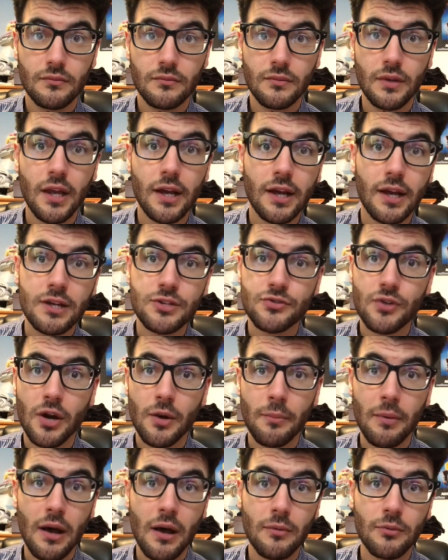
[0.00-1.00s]
Hey guys,
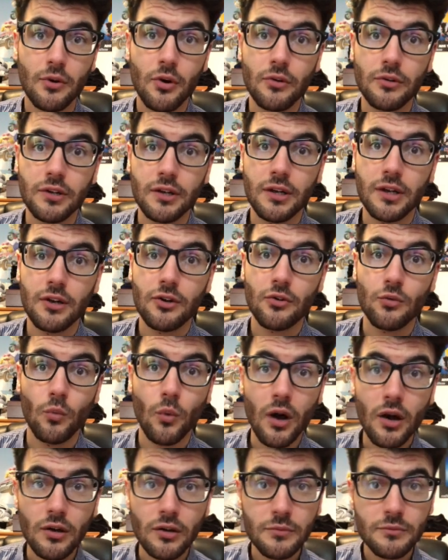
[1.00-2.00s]
Rob Pop Golden here, and
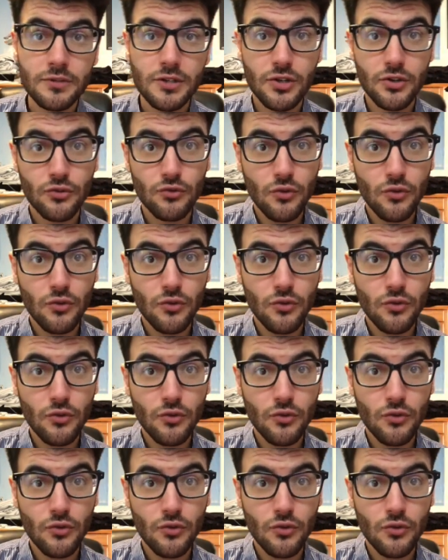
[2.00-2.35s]
welcome to the